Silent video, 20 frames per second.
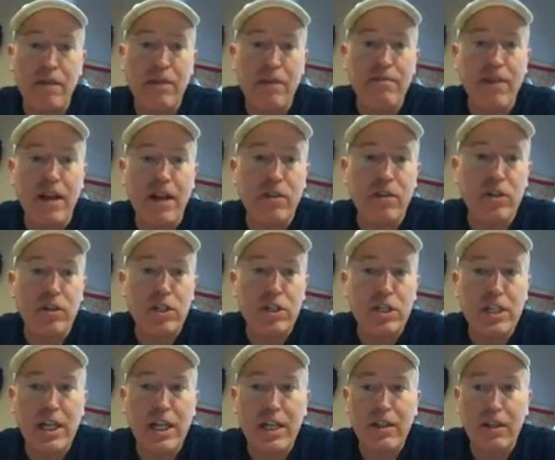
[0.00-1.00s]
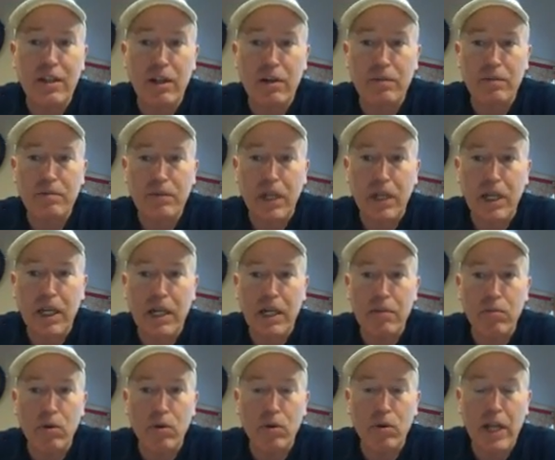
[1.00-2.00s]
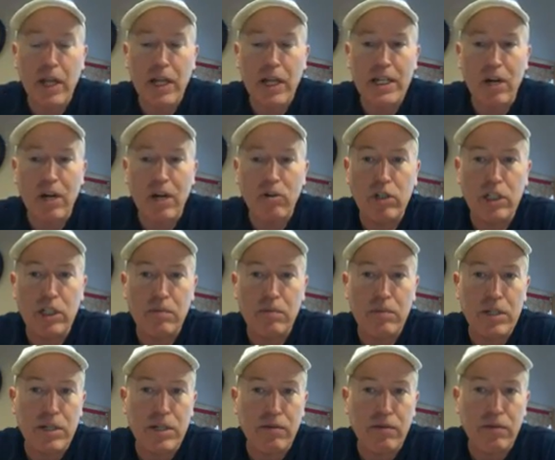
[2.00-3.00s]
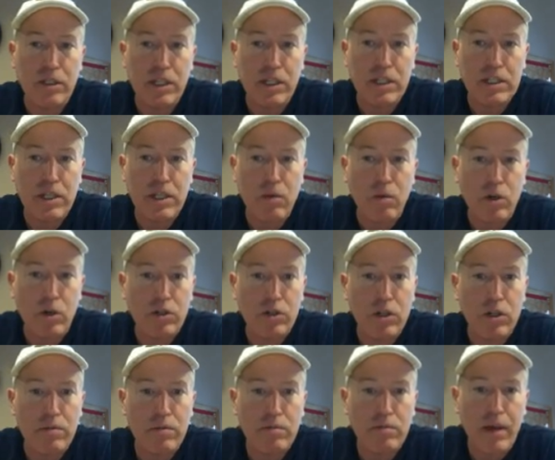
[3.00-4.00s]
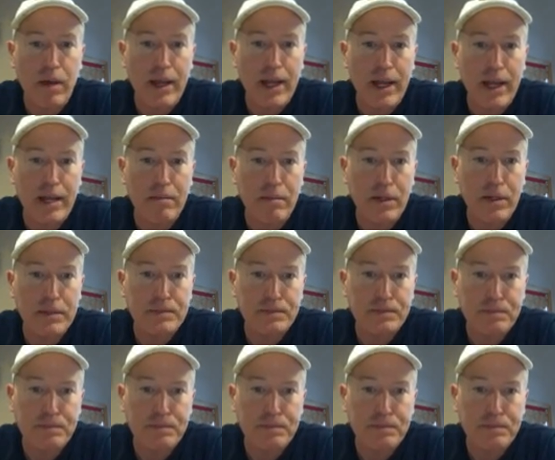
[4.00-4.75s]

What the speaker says: 510 there. I kind of broke that down a little bit differently as I worked it in my head, but